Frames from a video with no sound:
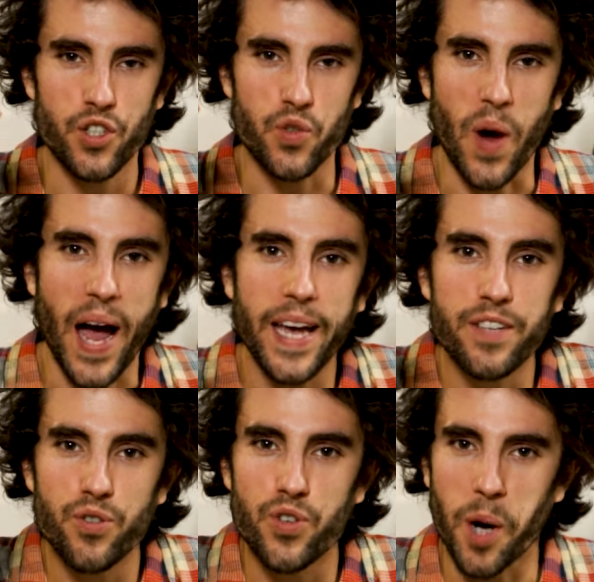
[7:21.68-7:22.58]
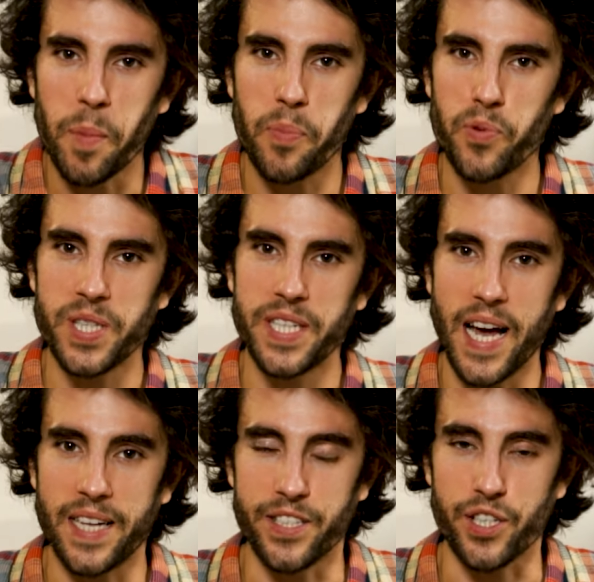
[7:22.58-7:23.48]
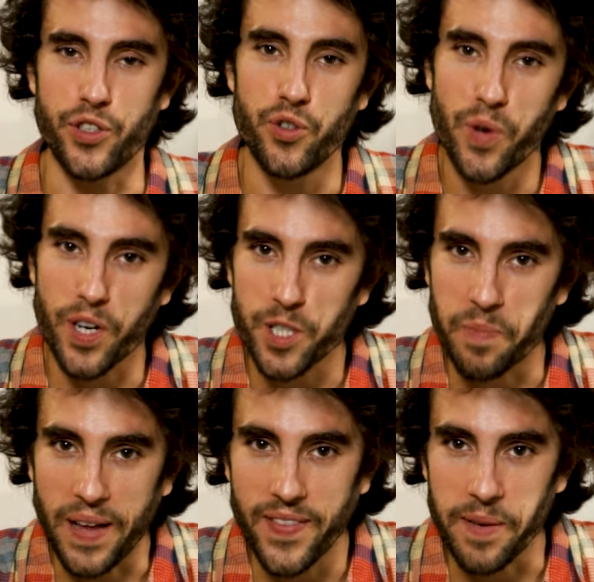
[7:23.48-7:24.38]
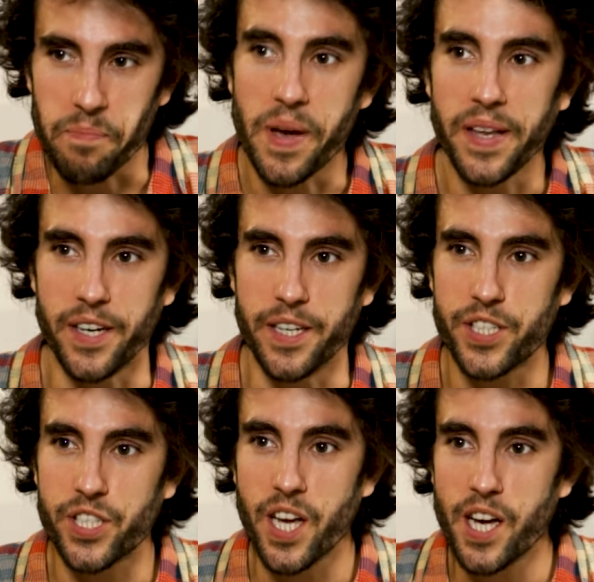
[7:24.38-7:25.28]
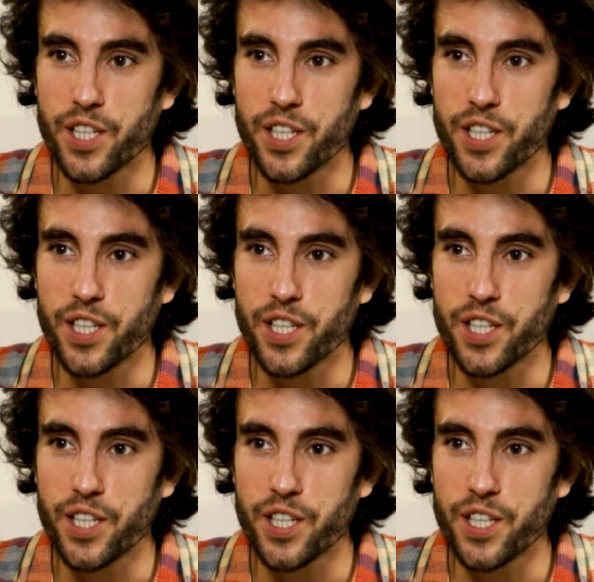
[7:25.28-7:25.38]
trying to come up with the answer, you are spending minutes